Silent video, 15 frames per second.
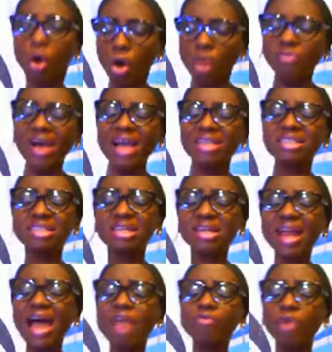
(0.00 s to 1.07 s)
over his
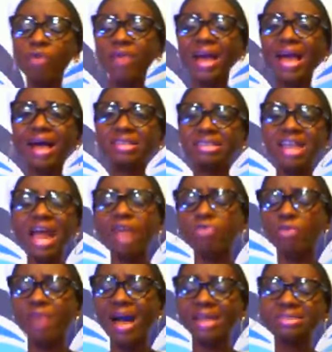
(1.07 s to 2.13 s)
life, over her life,
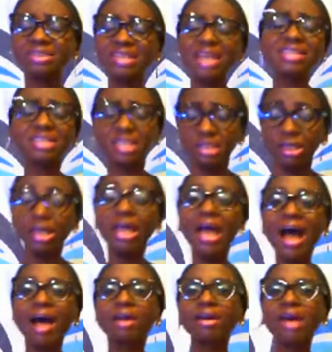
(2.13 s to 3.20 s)
over her destiny,
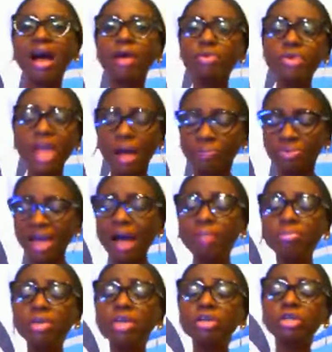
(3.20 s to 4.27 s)
her career, her
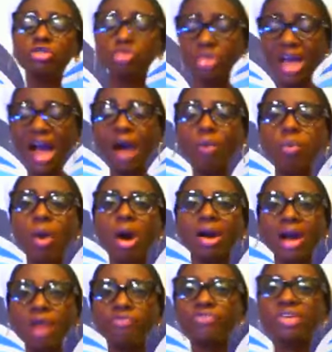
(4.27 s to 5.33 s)
ministry, her work,
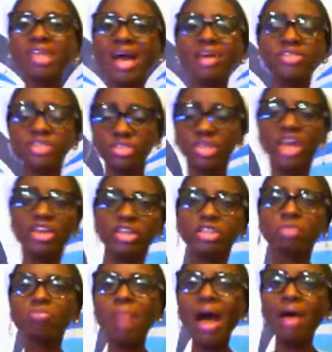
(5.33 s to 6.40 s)
her finances, his
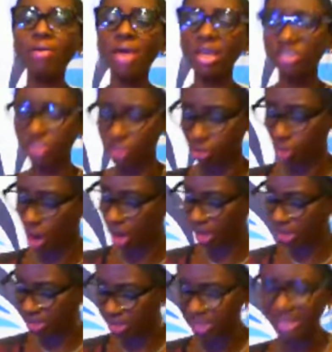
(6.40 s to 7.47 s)
marriage, his
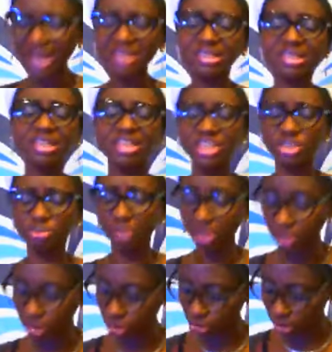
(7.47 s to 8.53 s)
calling, his destiny, his
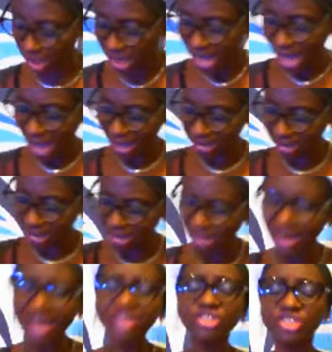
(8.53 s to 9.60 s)
ministry, and
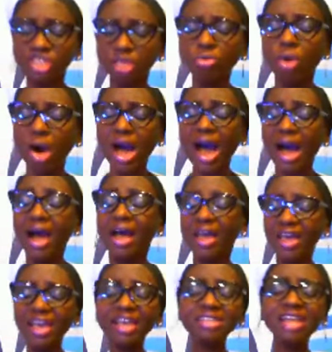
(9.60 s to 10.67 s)
cleanse him or her
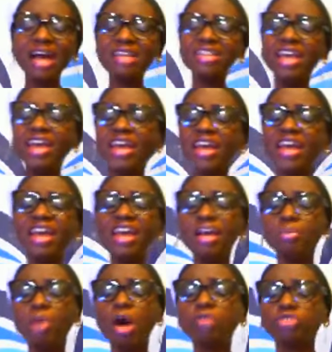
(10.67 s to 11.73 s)
in the
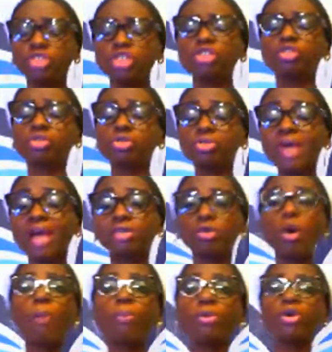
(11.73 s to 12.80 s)
name of Jesus Christ.
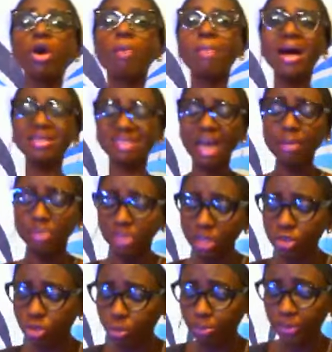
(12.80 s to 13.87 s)
Open your mouth and
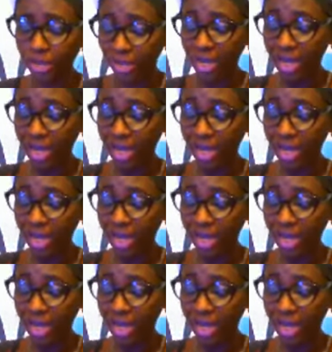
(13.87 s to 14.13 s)
begin to pray